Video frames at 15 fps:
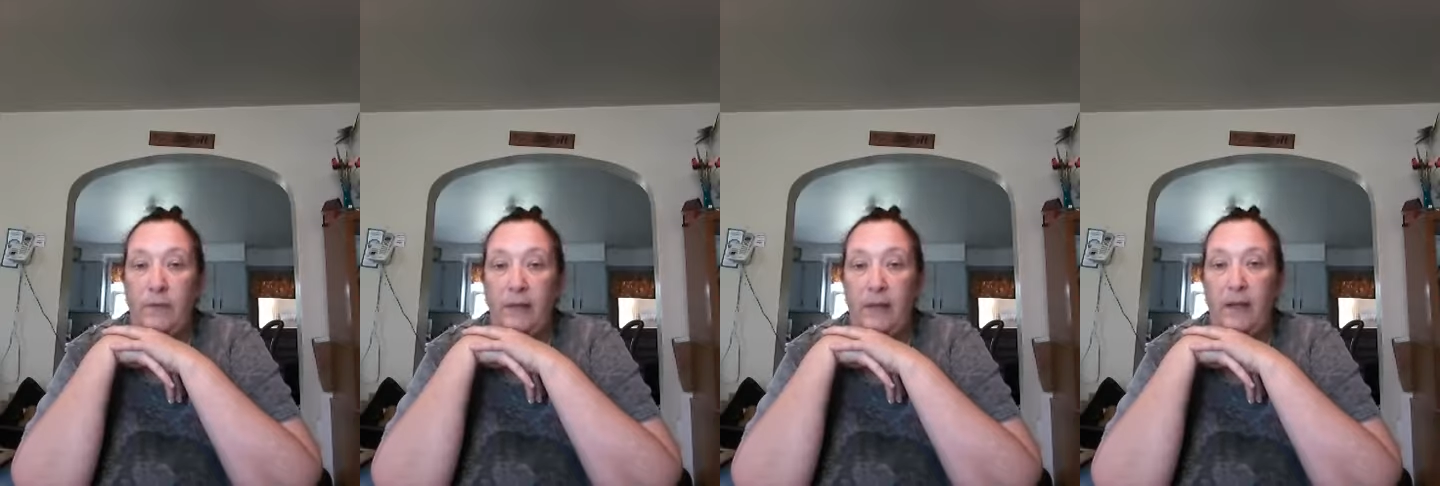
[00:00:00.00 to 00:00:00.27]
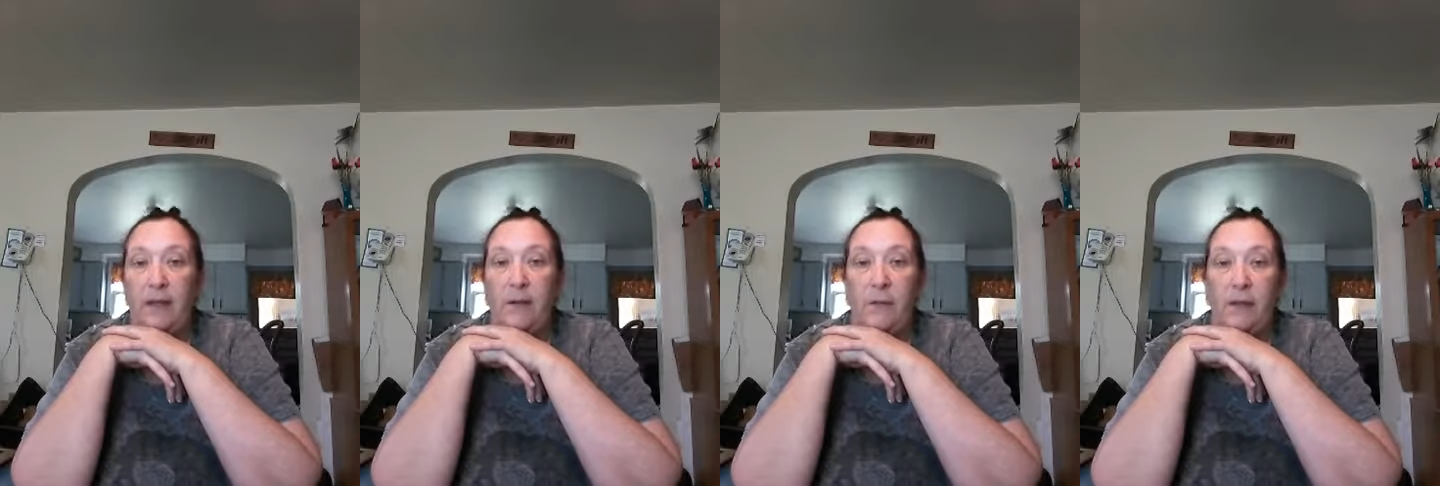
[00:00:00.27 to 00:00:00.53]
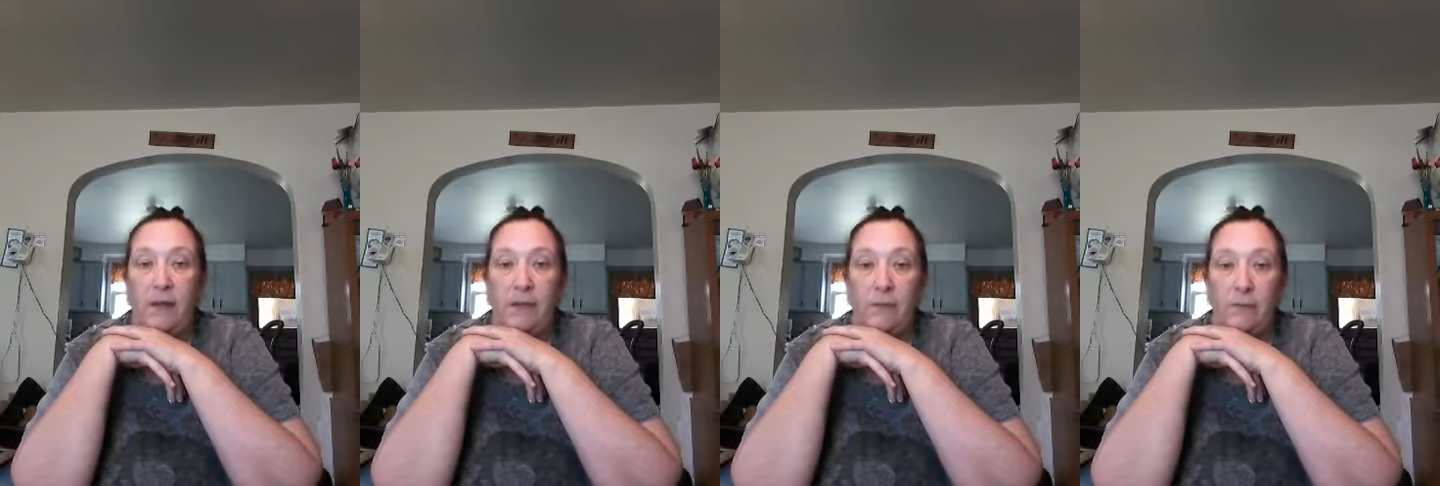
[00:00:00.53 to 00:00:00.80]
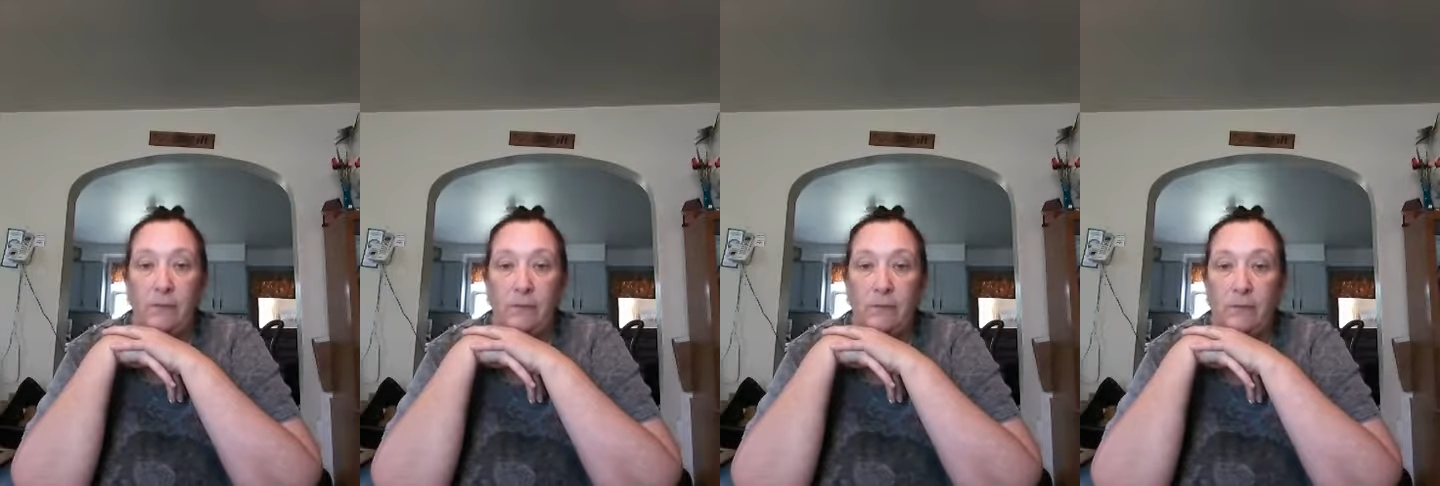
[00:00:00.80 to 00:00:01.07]
hanging
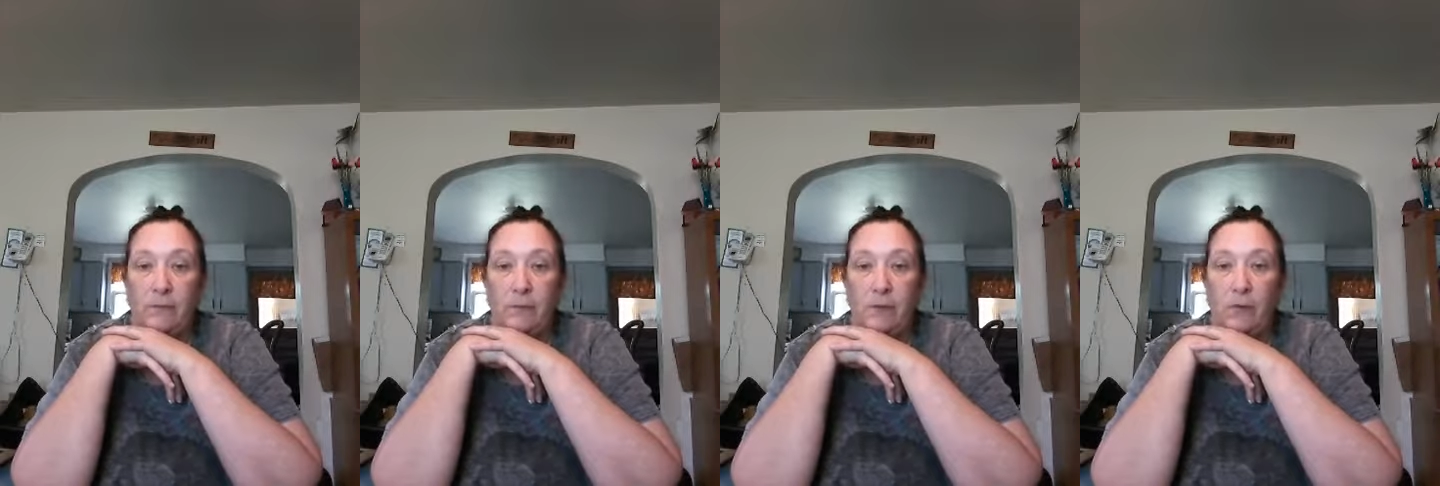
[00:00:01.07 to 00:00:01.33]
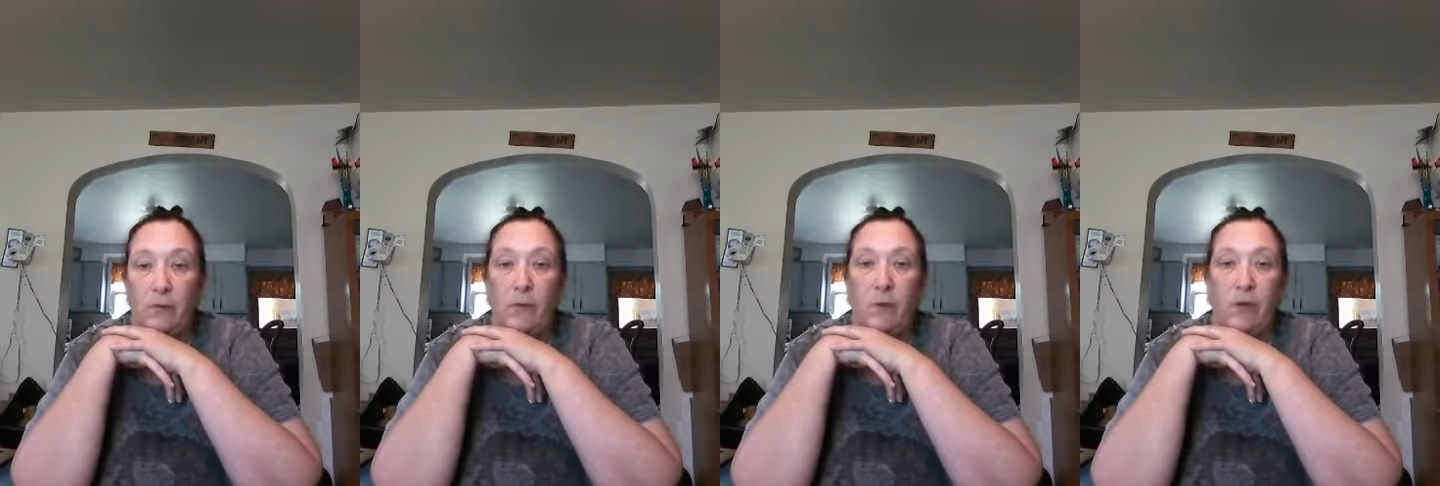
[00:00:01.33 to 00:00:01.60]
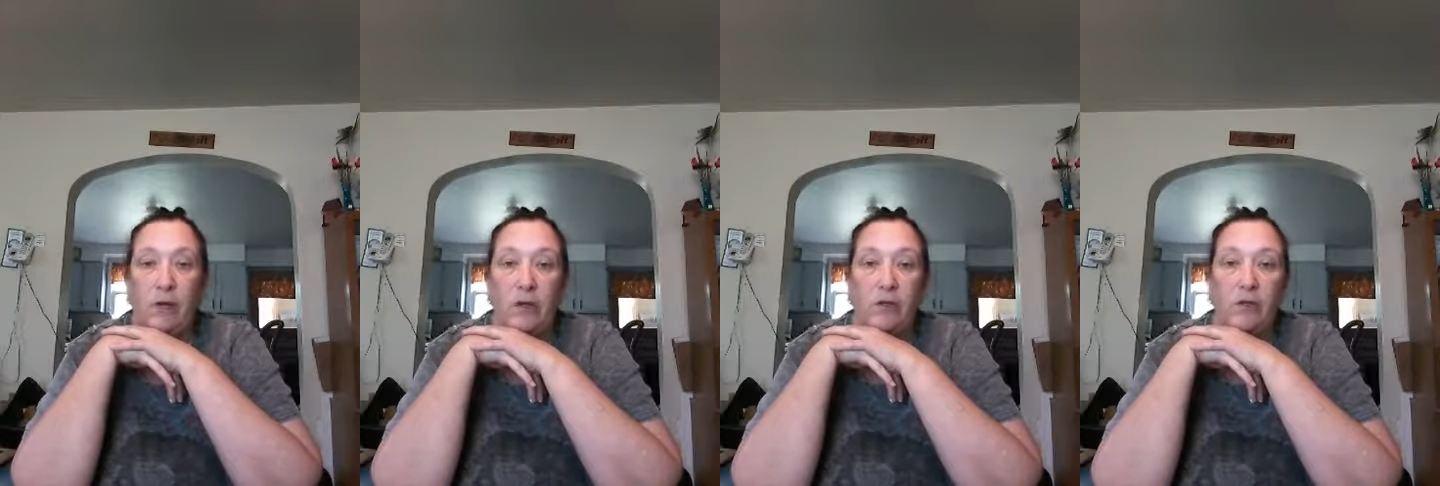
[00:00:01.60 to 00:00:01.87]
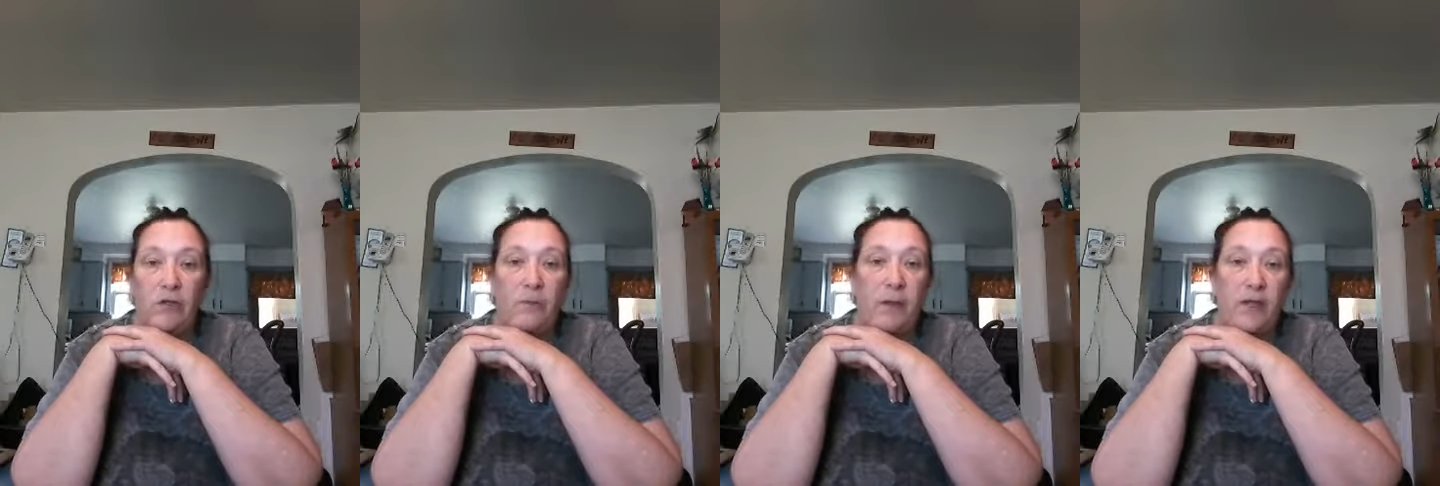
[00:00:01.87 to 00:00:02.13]
about the
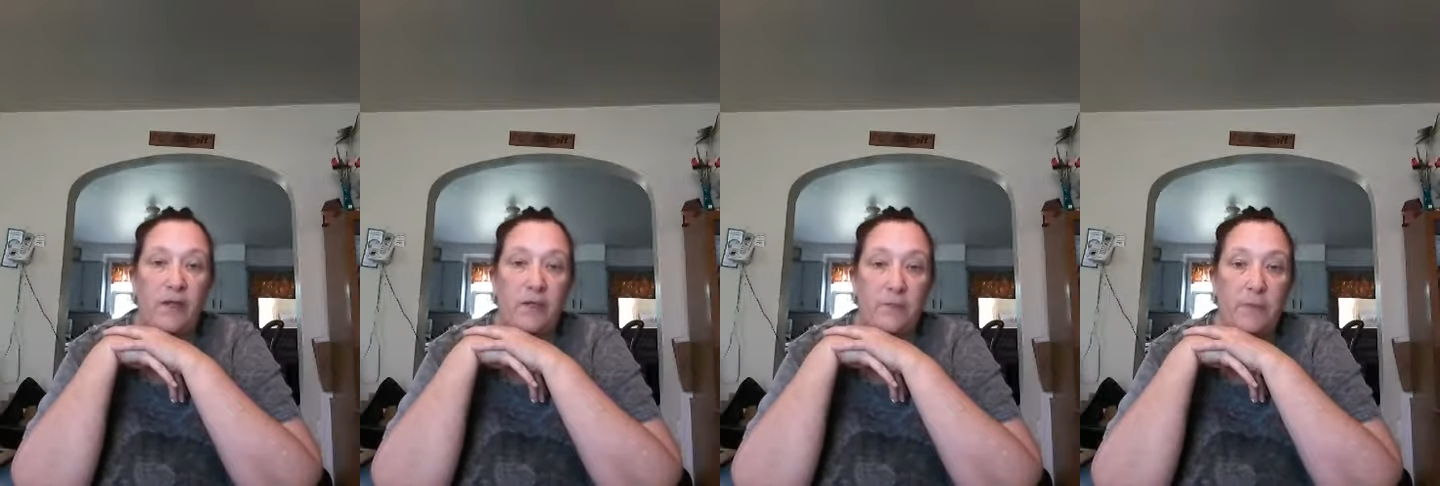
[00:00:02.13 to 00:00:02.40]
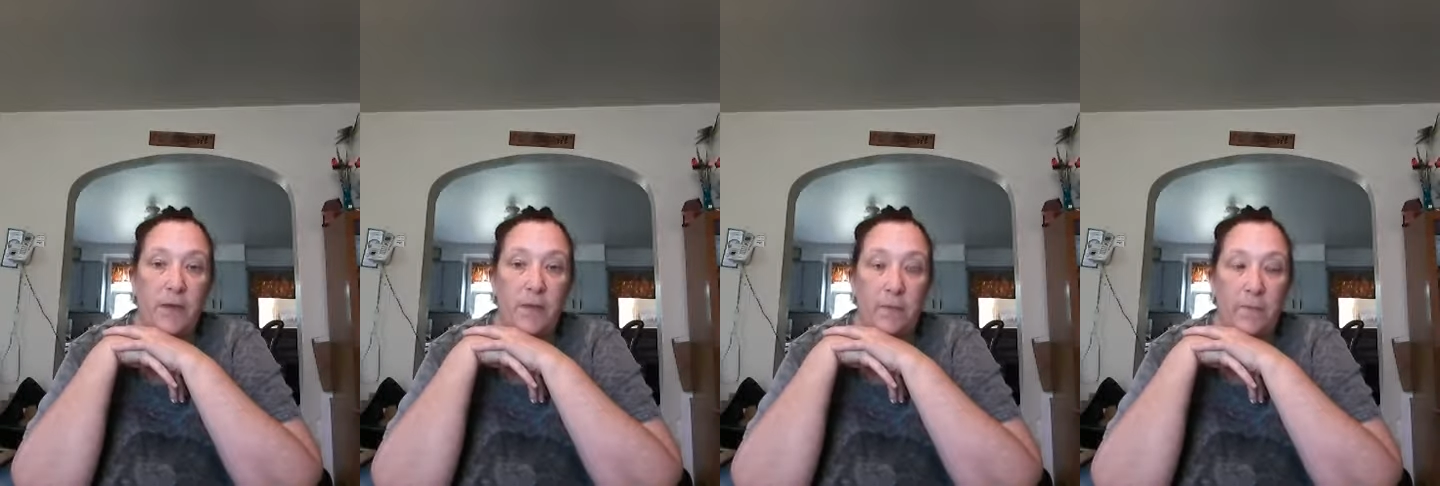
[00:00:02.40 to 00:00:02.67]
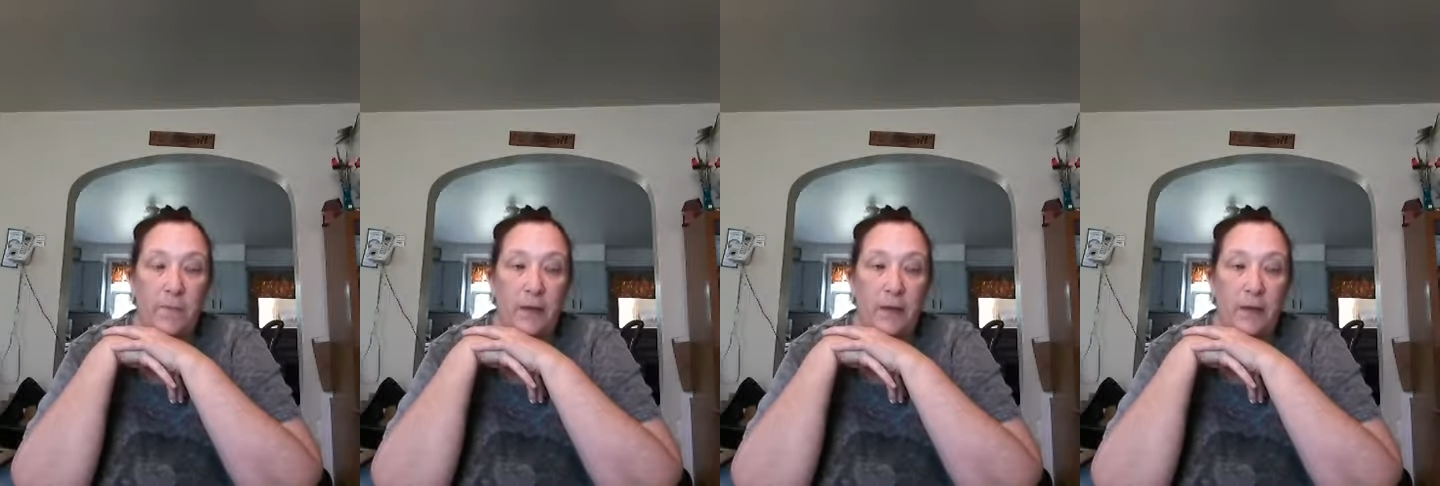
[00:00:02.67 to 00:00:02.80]
garage in the basement,